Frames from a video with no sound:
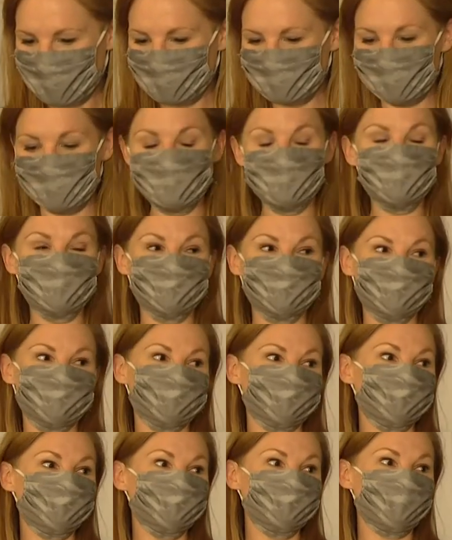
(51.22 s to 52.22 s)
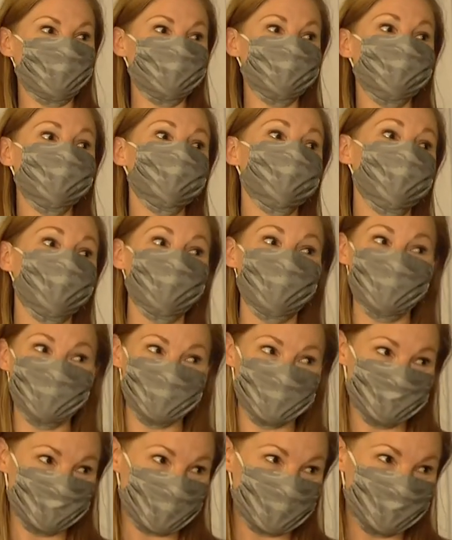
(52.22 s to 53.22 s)
Thank you to my sister
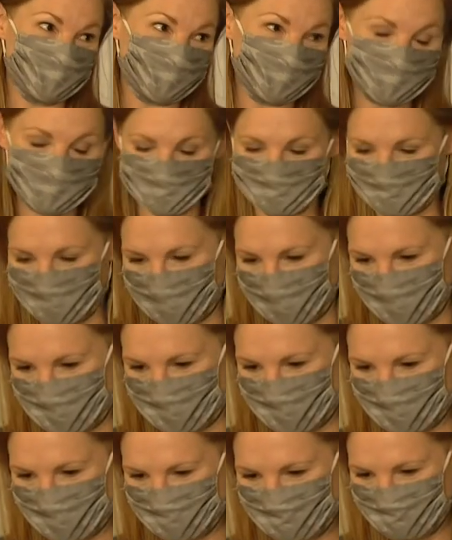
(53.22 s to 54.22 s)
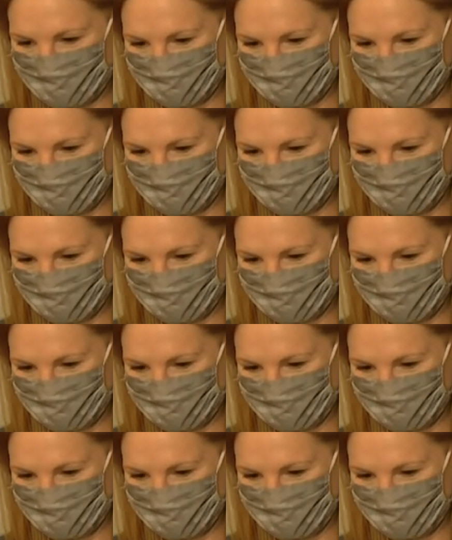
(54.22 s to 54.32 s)
Megan, my best friend,